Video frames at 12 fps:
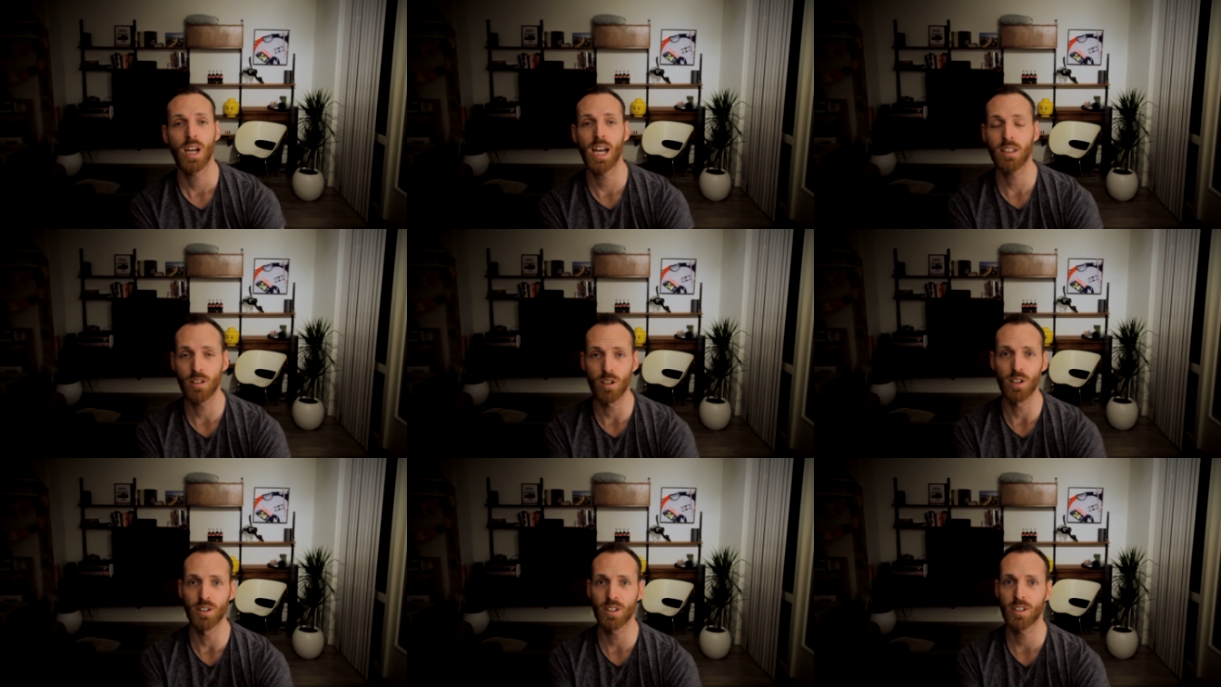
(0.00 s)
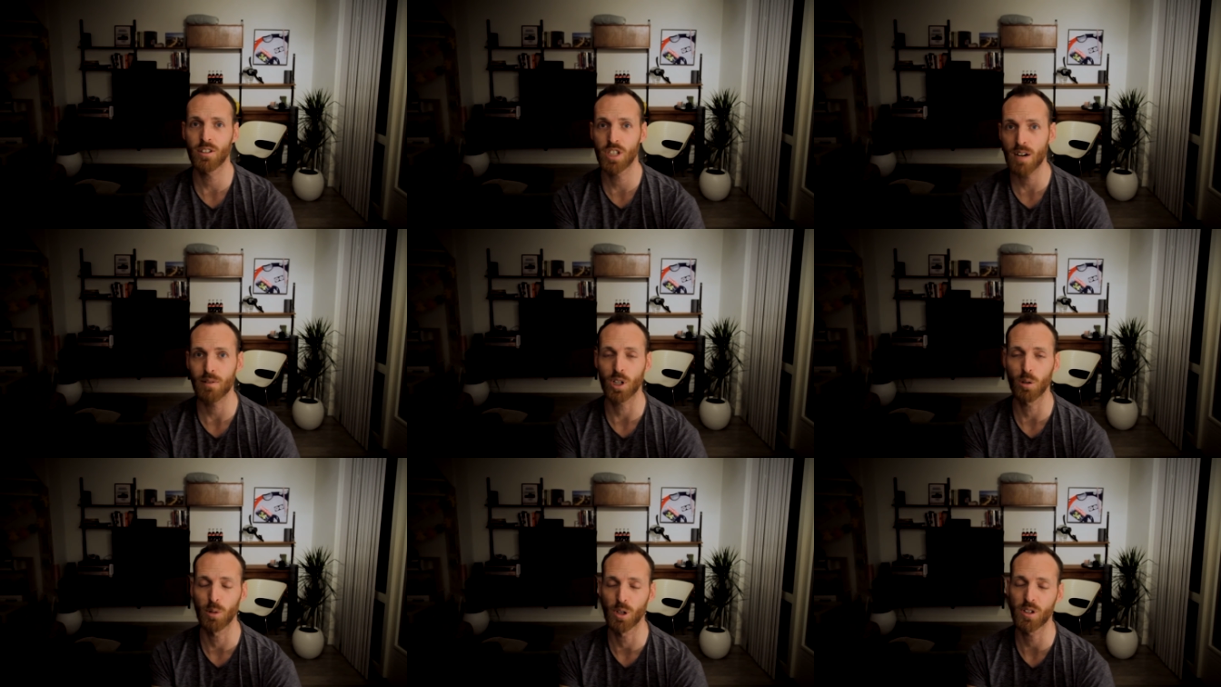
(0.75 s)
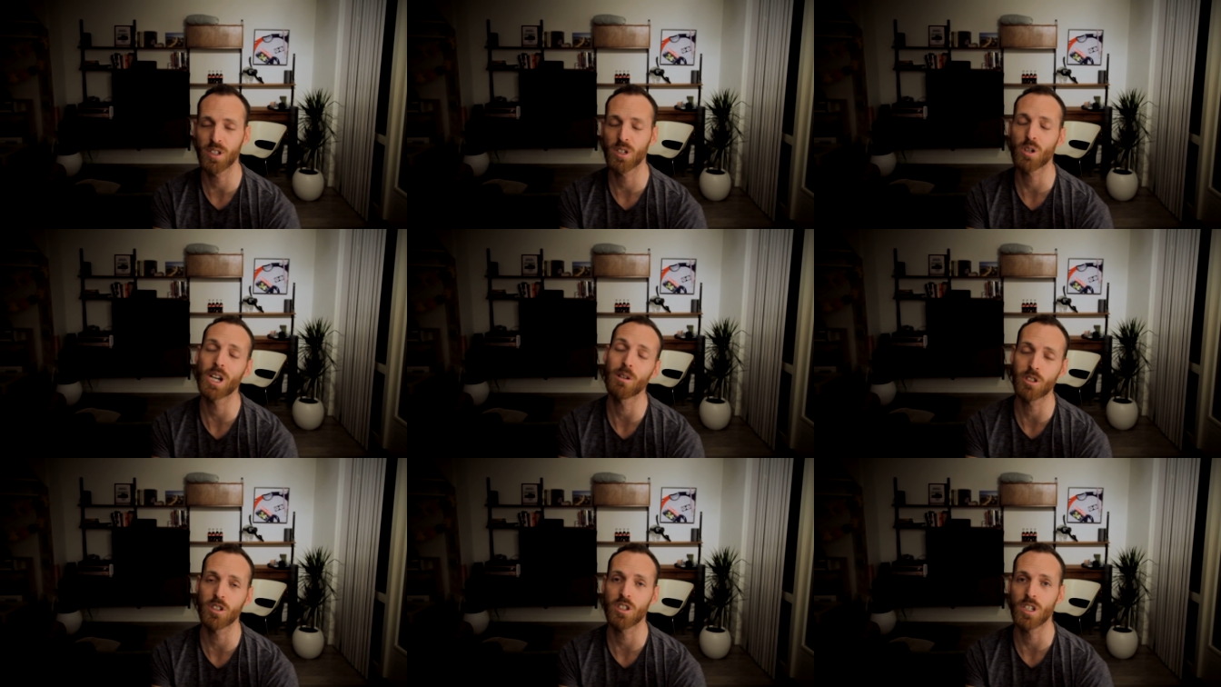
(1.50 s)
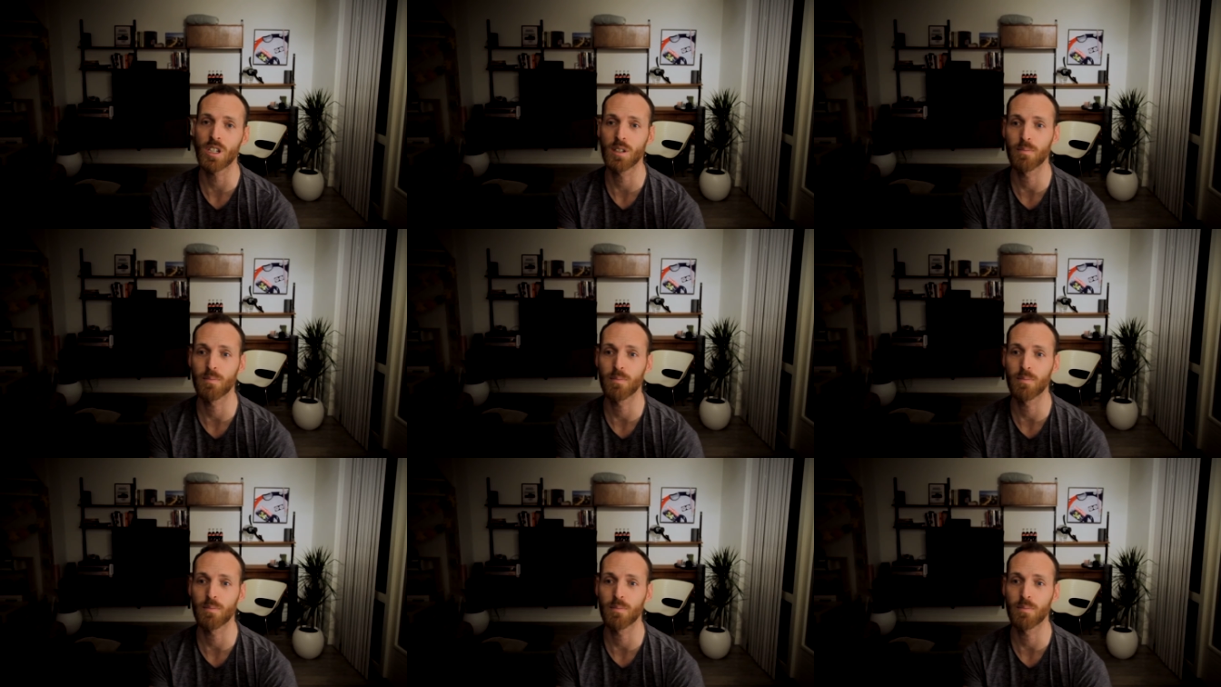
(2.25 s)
and the London Java community LGC.